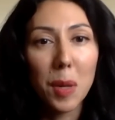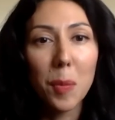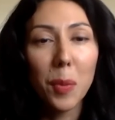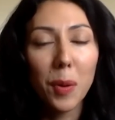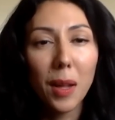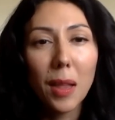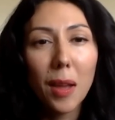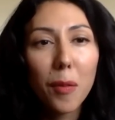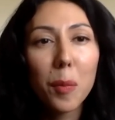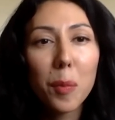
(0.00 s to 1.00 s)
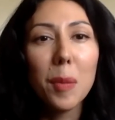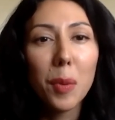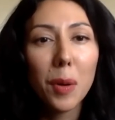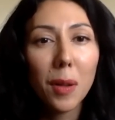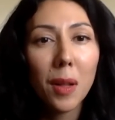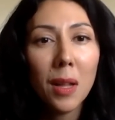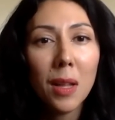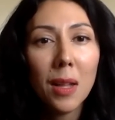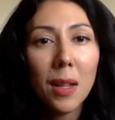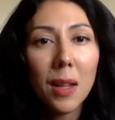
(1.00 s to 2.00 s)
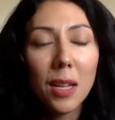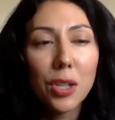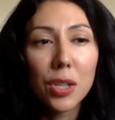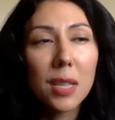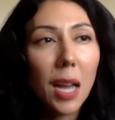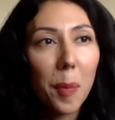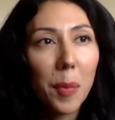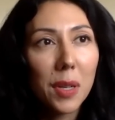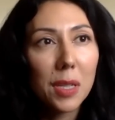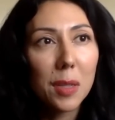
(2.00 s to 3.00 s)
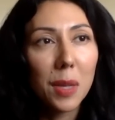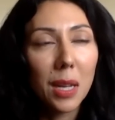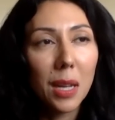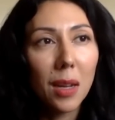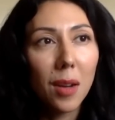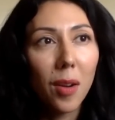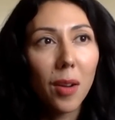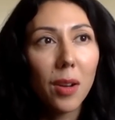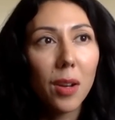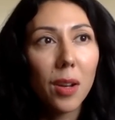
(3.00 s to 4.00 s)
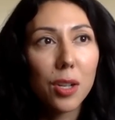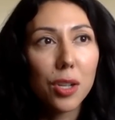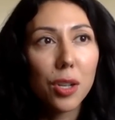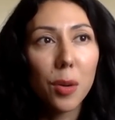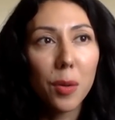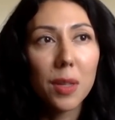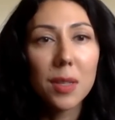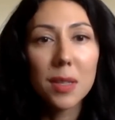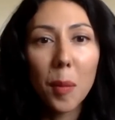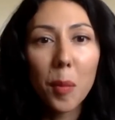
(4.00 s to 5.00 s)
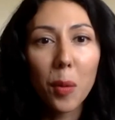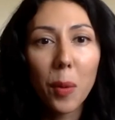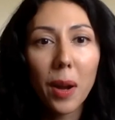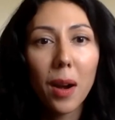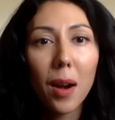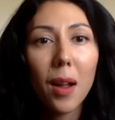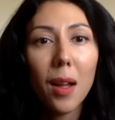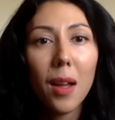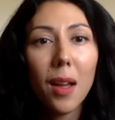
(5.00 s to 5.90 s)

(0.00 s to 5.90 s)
with people. I love when people it just happened to me on a show this summer where